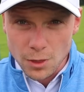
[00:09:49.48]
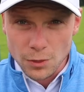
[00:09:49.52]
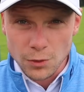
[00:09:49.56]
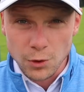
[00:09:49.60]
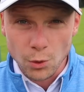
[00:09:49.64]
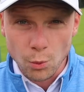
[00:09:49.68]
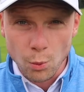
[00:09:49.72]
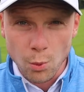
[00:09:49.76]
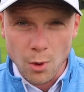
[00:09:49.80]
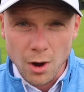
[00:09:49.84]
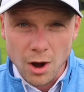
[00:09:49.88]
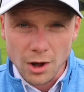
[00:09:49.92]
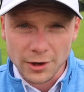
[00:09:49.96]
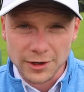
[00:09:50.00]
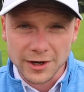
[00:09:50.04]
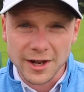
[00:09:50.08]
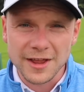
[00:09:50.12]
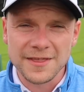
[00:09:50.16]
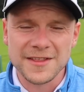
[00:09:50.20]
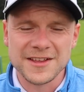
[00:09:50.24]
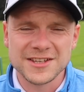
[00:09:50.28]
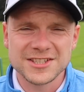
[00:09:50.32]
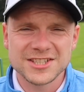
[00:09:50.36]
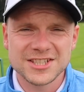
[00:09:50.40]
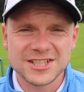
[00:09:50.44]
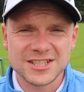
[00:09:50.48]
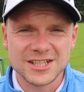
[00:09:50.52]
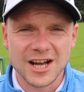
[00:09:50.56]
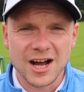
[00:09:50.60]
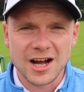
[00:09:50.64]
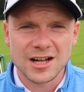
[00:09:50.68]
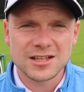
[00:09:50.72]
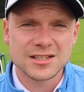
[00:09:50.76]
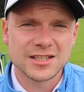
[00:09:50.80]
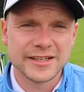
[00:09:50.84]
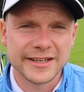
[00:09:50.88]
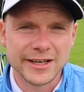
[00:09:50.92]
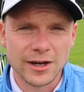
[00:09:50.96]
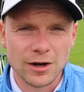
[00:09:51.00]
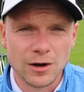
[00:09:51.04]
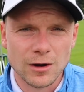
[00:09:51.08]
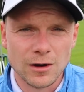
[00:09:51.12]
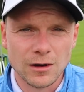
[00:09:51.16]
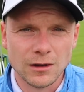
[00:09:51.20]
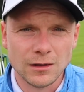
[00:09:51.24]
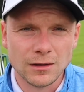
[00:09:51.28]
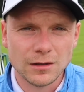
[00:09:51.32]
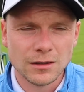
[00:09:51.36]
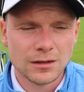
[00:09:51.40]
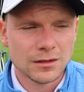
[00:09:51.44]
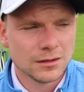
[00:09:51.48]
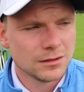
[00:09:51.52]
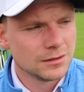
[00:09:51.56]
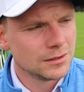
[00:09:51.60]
The one that started it all.